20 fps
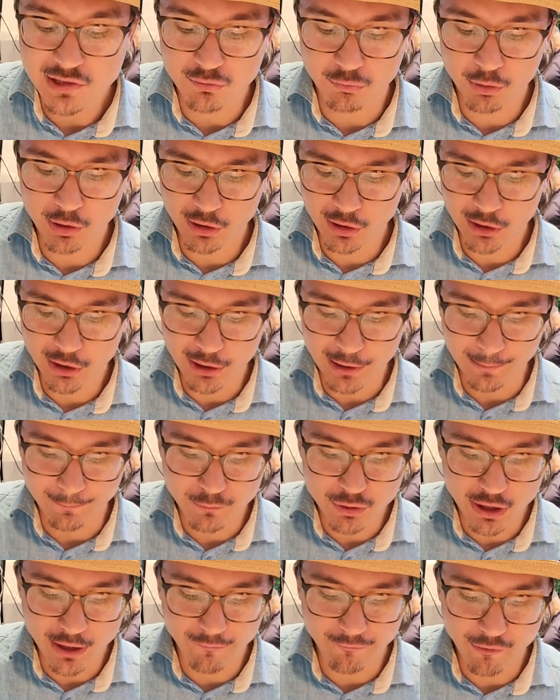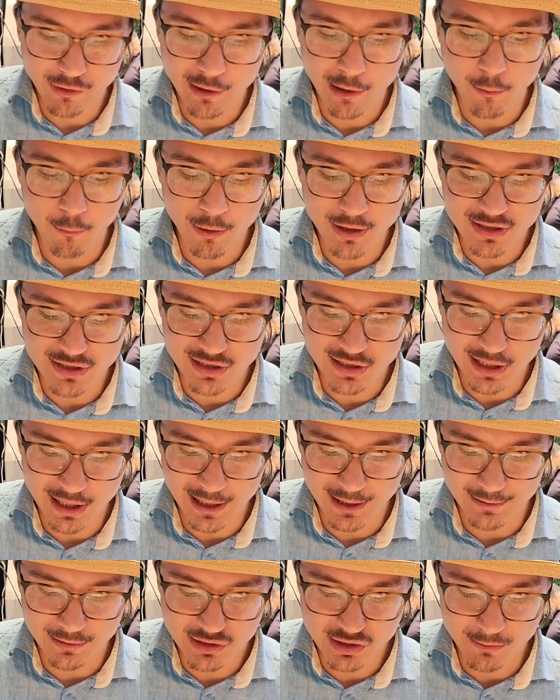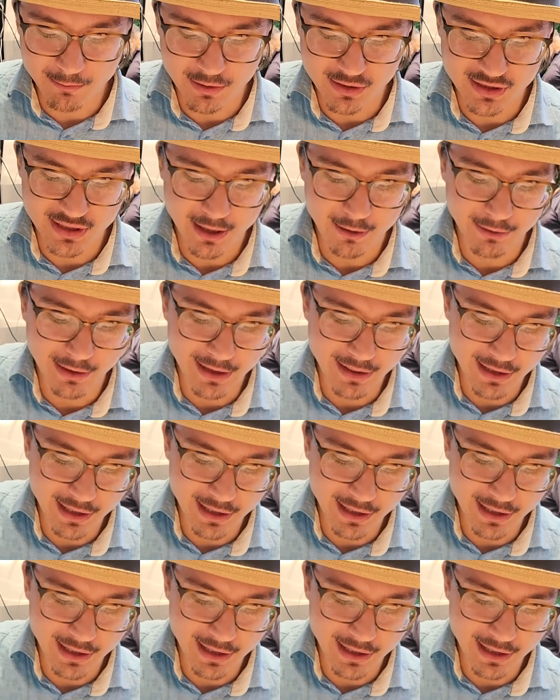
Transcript: That's really good. I'm trying to figure out what's uh, super sour.